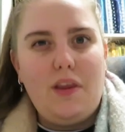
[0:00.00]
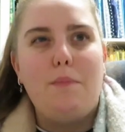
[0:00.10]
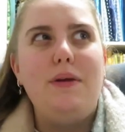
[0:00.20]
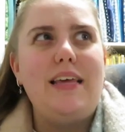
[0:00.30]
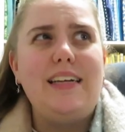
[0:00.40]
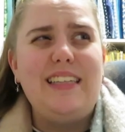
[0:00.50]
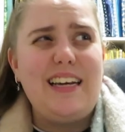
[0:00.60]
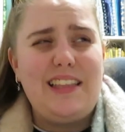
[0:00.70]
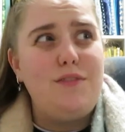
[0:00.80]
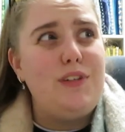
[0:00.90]
But that's
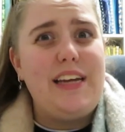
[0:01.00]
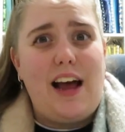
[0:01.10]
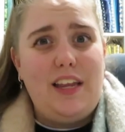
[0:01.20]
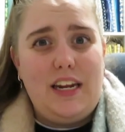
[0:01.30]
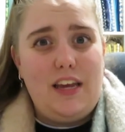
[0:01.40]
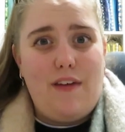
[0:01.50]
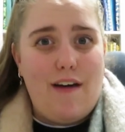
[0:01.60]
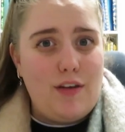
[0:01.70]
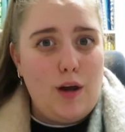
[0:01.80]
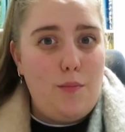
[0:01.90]
like the reality of
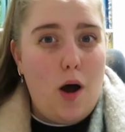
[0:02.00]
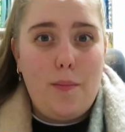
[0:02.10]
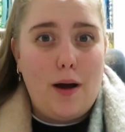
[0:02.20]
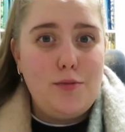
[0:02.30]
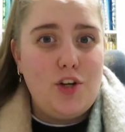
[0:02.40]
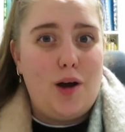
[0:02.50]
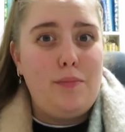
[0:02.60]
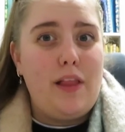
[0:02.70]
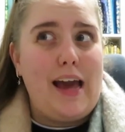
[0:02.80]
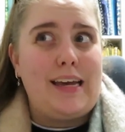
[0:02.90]
having a pop-up shop.
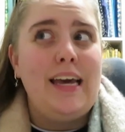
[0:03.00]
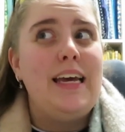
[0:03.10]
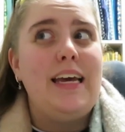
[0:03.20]
Like,